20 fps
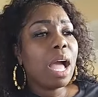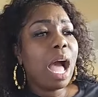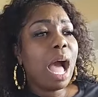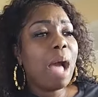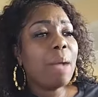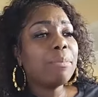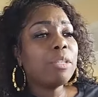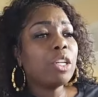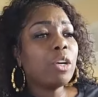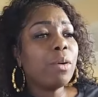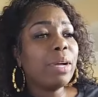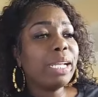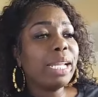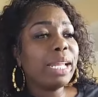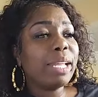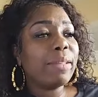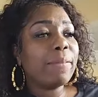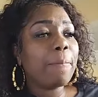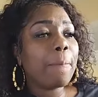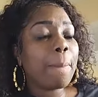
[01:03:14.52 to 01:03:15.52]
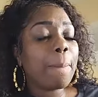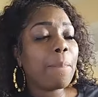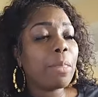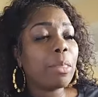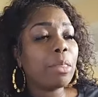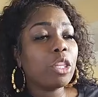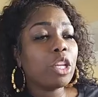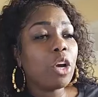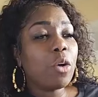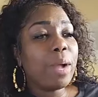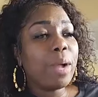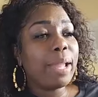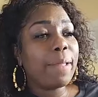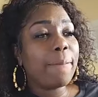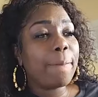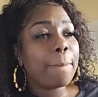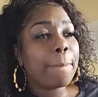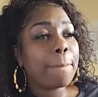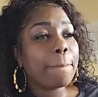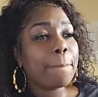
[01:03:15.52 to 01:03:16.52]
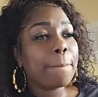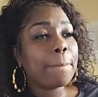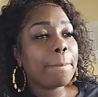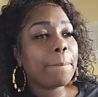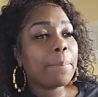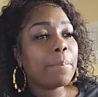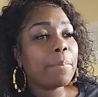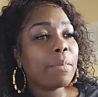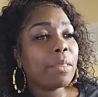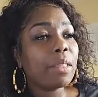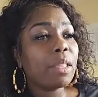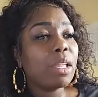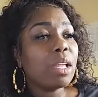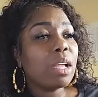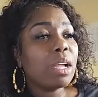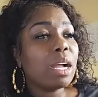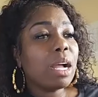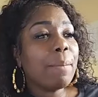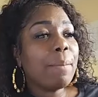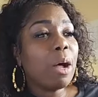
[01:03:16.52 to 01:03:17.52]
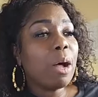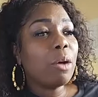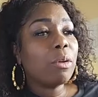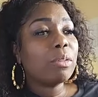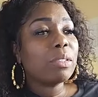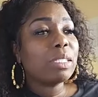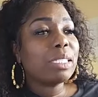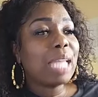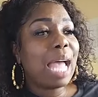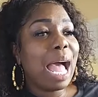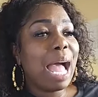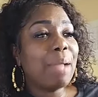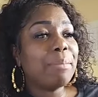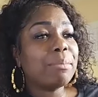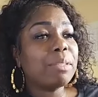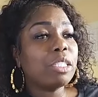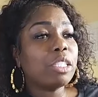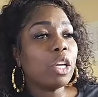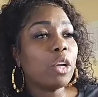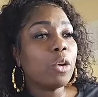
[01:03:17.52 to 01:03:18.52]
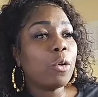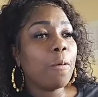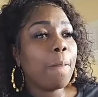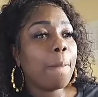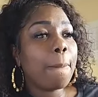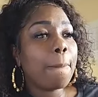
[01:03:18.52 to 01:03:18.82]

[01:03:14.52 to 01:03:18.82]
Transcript: I'm doing it. Do it. Come on, times two.